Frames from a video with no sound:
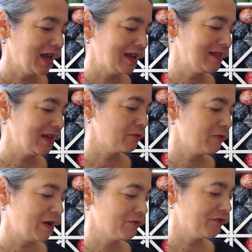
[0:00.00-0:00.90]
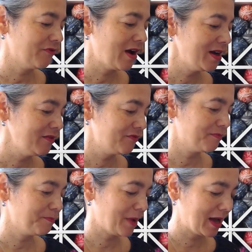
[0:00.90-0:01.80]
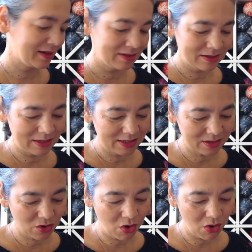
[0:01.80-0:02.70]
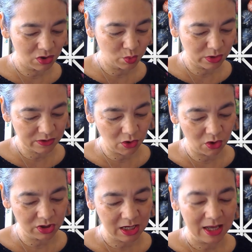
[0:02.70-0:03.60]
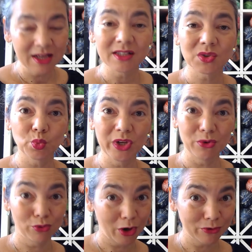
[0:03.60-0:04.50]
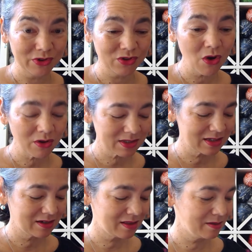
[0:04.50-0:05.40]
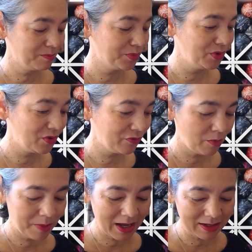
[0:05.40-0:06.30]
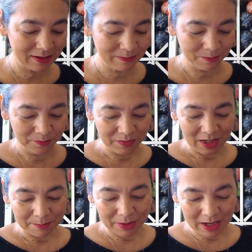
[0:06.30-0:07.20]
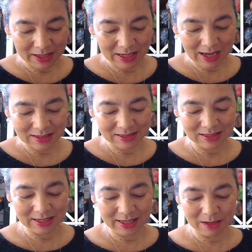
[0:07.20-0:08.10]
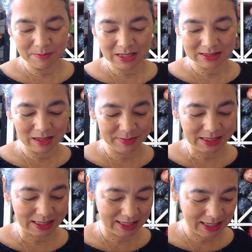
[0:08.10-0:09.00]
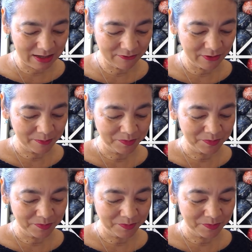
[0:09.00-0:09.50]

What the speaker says: and then round five pattern was called Sweet Rose Socks, another beautiful pattern by Atelier Midsummer's Eve.